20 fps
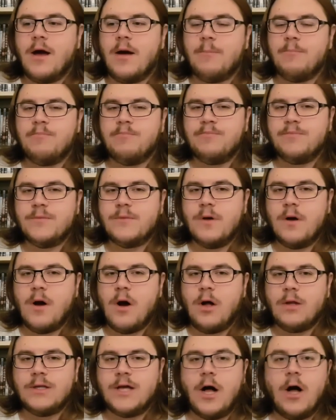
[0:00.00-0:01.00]
Um,
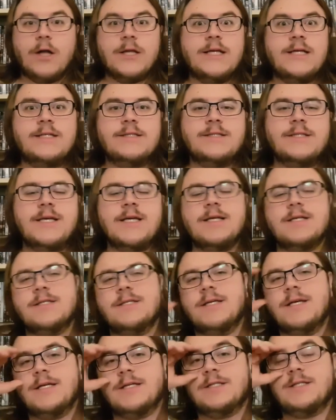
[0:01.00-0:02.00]
all all he
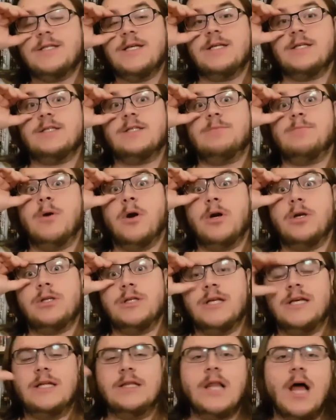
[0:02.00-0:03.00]
sees is this
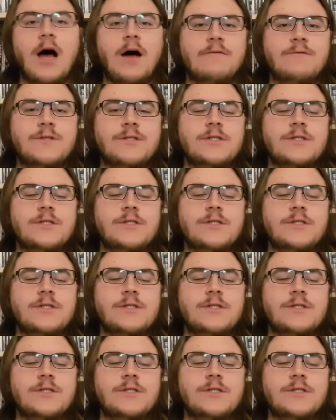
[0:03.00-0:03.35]
person he